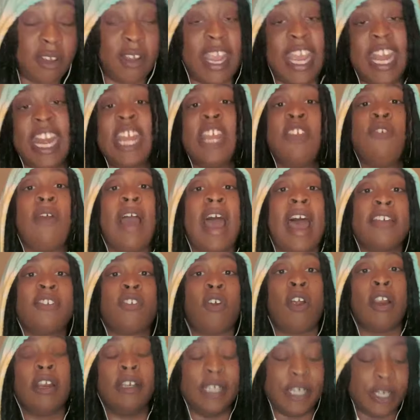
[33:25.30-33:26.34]
getting you guys
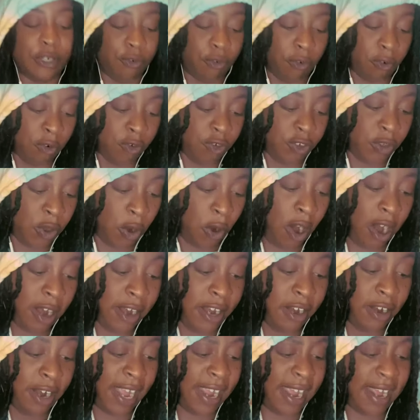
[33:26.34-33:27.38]
are a literal star
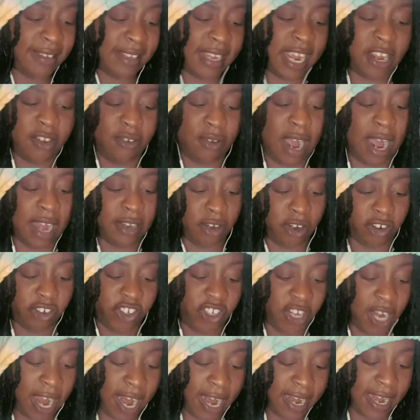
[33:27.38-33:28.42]
here. Like I said, you guys are
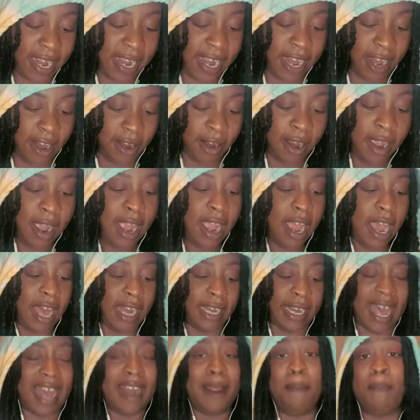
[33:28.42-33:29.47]
shining here. A
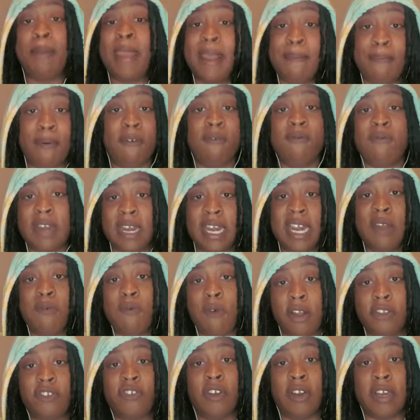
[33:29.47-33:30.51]
lot of people really
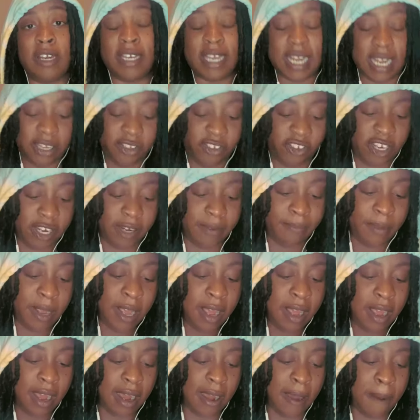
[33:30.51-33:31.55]
want your attention.
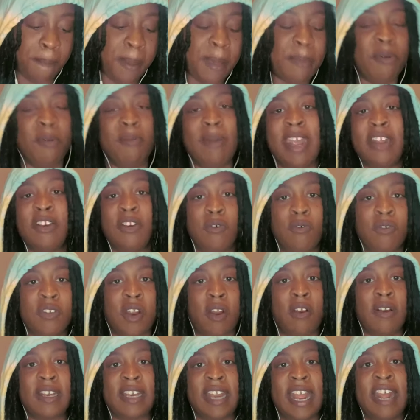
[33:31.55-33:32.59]
People may do
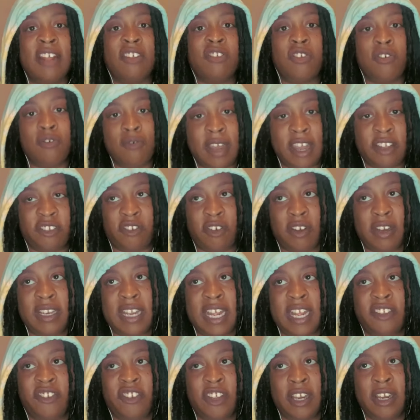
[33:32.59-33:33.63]
certain things to get your
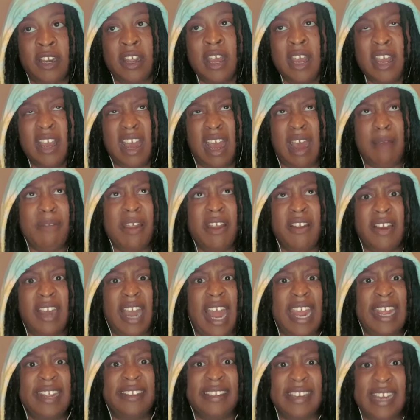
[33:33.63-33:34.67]
attention. I'm hearing,
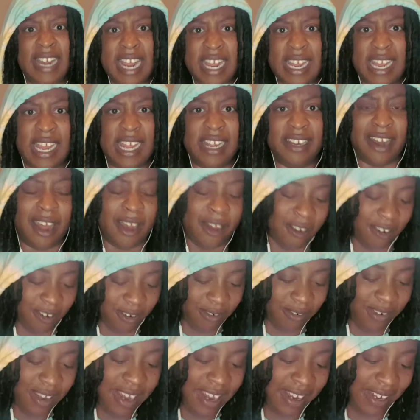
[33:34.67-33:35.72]
like, sneaky
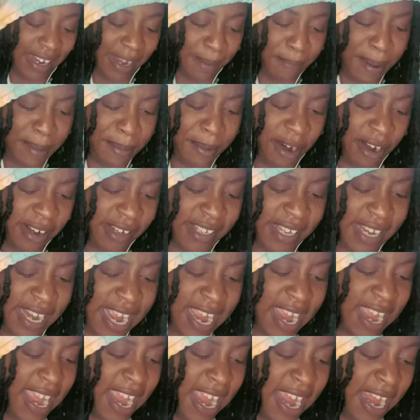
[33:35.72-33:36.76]
though. Like, people are
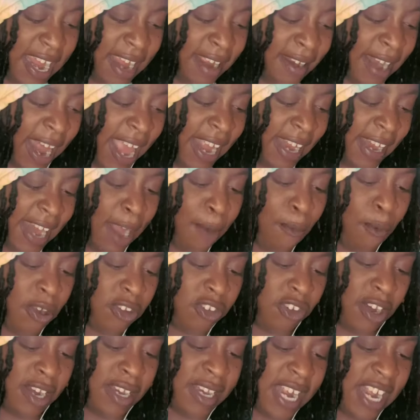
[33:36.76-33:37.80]
sneaky. They want
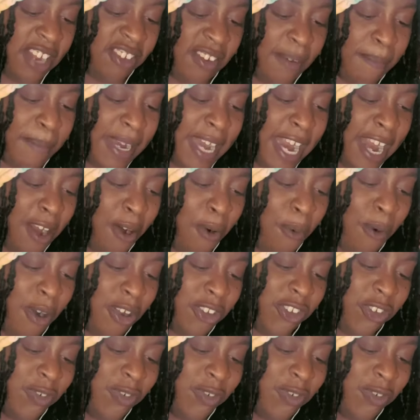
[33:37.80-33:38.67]
your attention, but they don't want